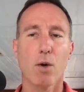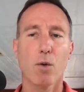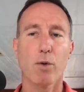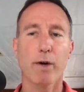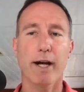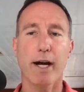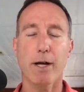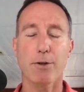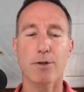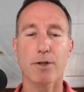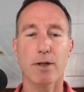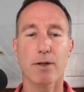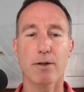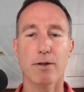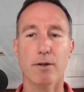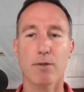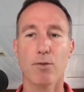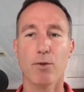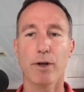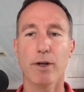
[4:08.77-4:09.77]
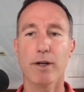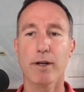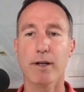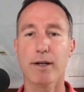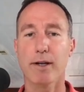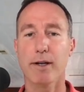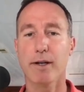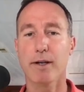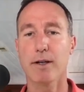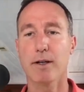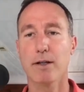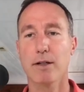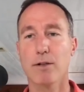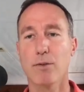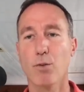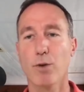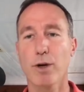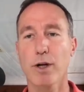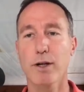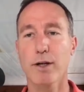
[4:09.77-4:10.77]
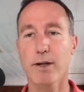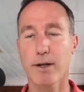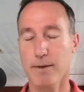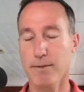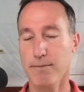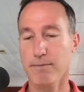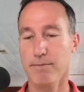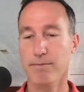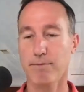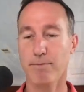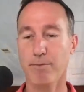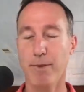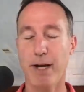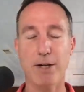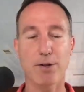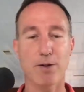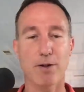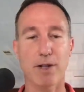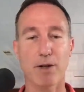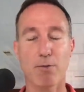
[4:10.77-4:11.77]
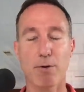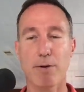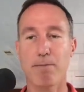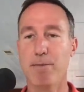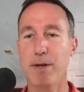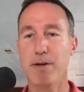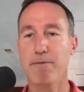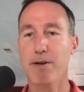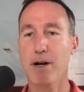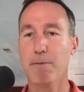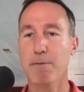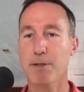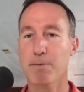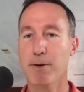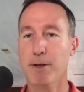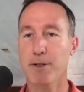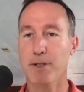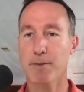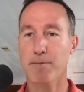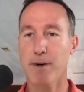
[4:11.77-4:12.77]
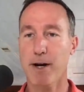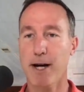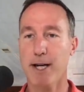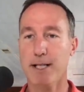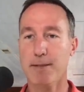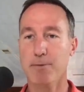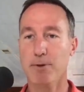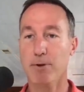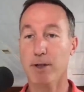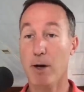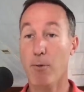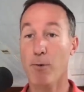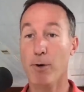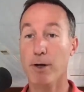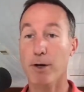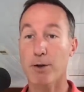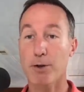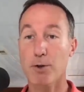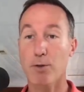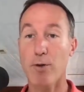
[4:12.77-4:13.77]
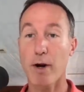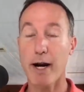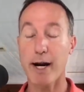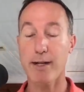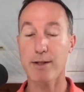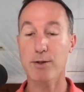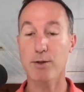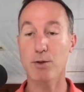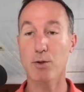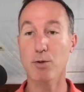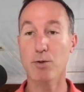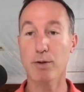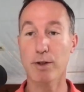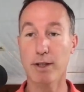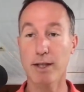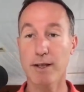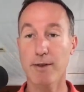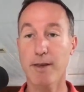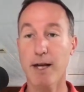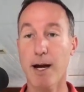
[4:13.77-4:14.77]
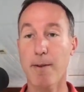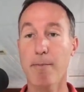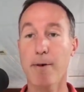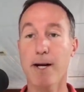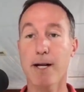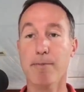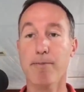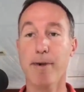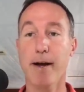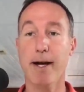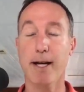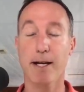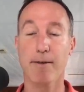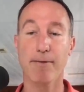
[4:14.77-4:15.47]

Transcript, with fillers: We got you. We're gonna we're gonna make sure that we beef up as much as possible, and we're gonna try to get that money back.